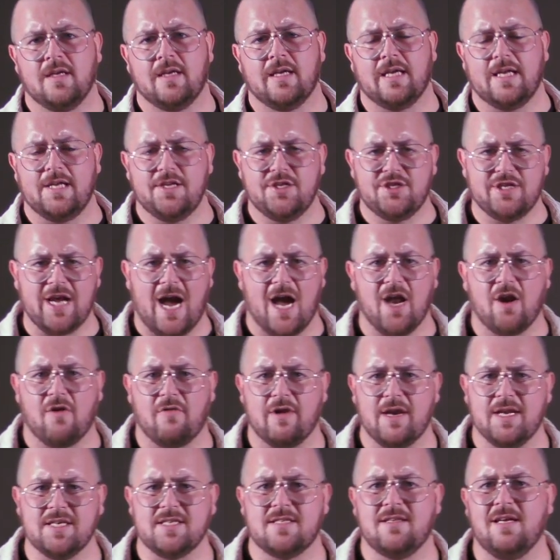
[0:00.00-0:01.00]
in
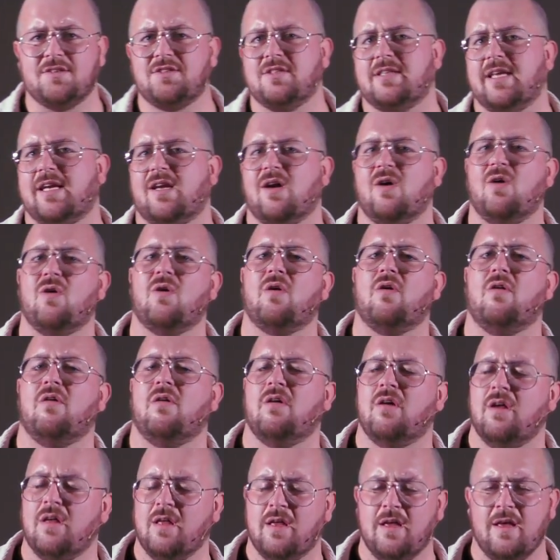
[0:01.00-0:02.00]
January. It's not just like, oh,
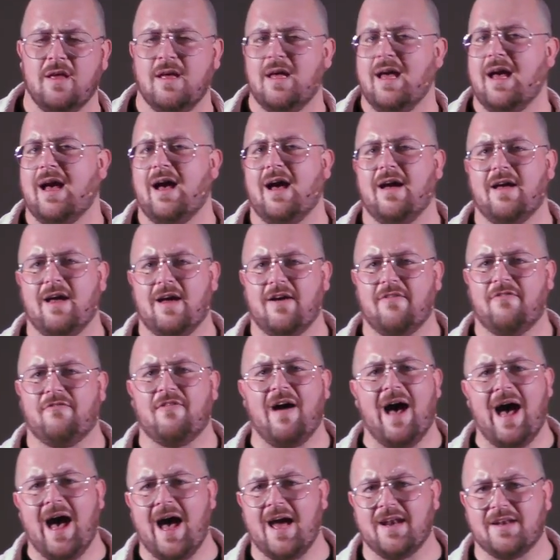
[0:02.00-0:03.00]
a
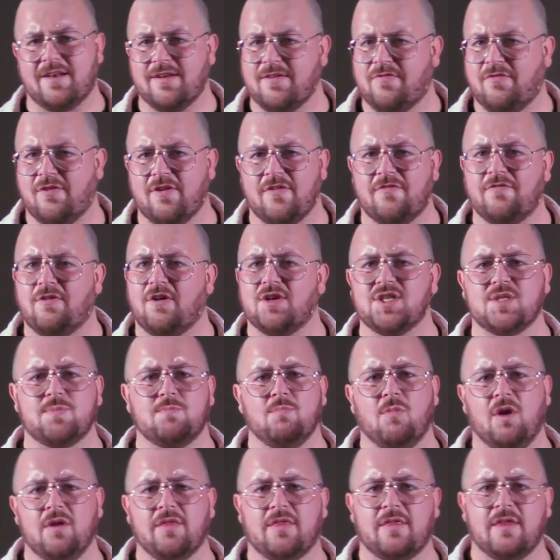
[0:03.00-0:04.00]
fad for the first
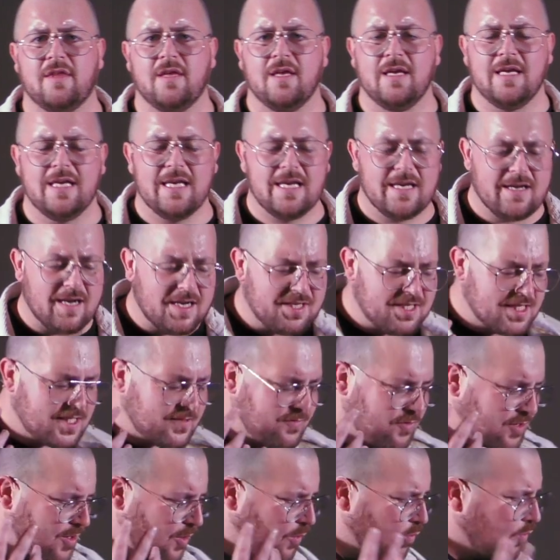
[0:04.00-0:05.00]
month. This is
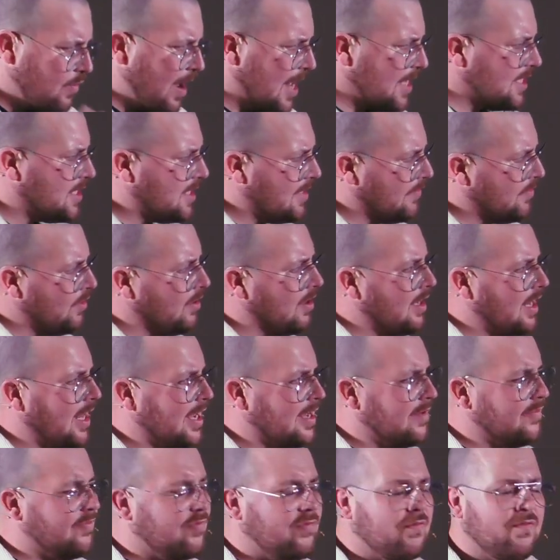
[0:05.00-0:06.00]
for the rest of your
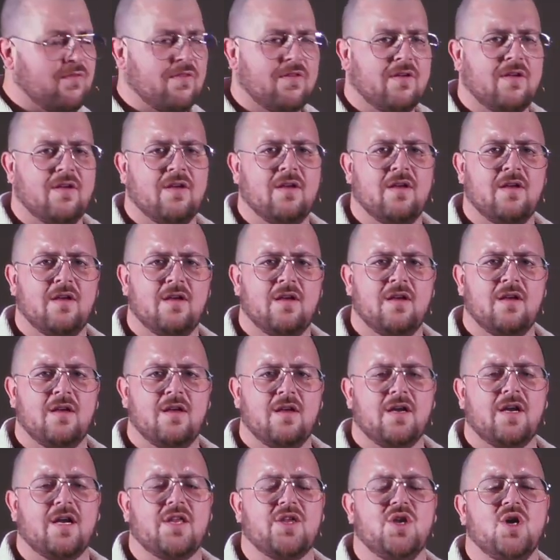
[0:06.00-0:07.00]
life.
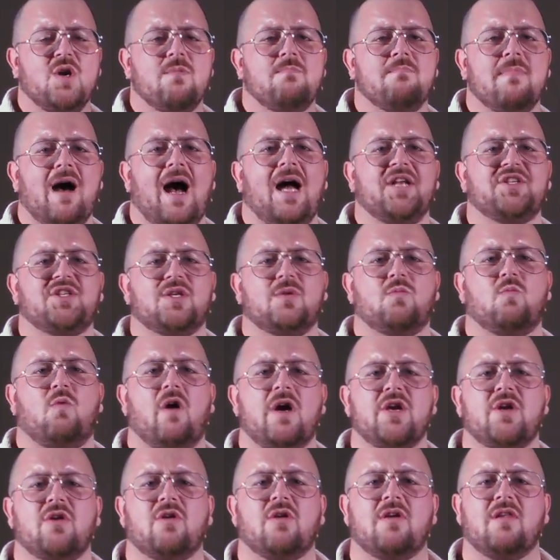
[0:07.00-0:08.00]
Can you imagine
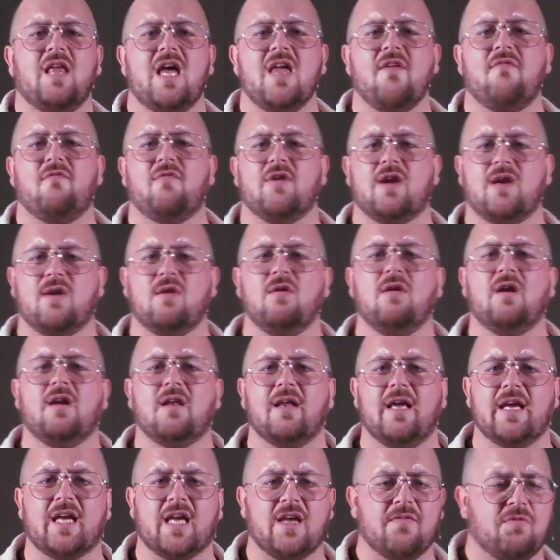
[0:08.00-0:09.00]
what your life would look
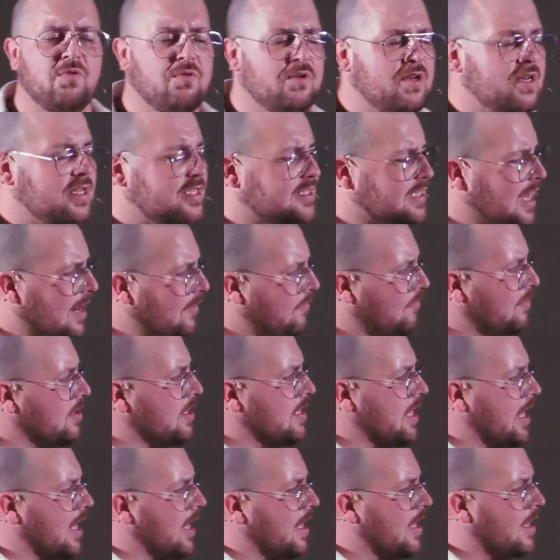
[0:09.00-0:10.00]
like if you did this every
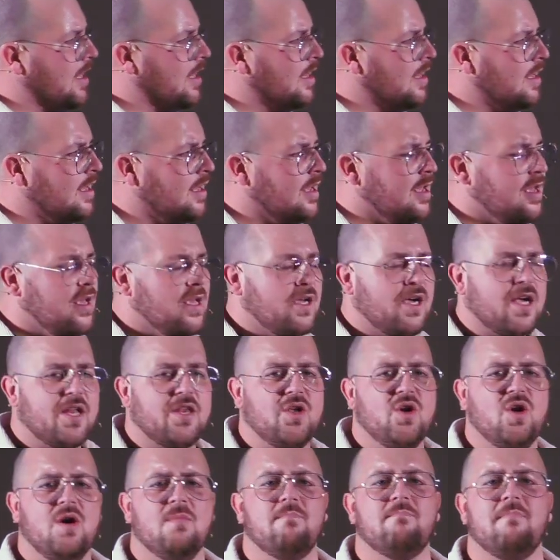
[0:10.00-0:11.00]
day? Can
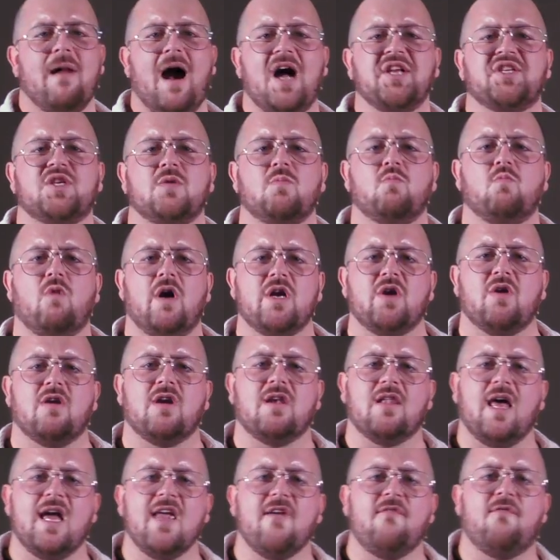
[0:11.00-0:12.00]
you imagine what your
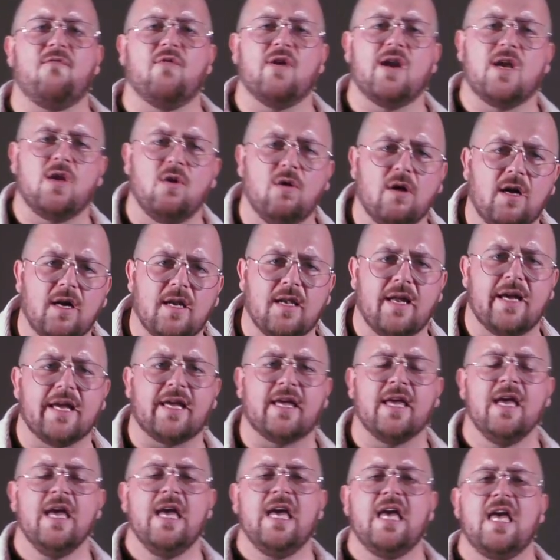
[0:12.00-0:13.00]
life would look
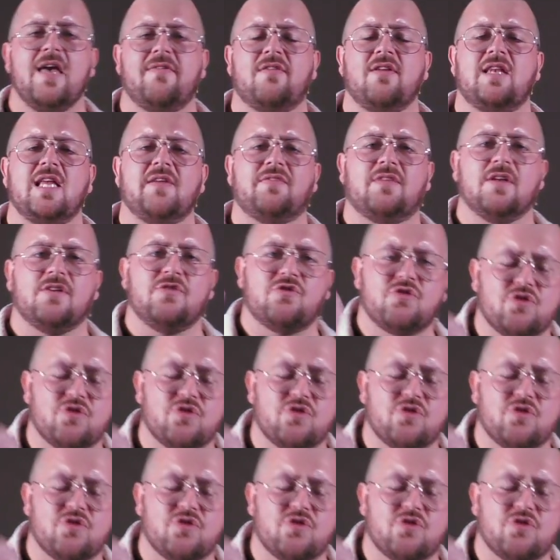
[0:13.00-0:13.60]
like if you lived in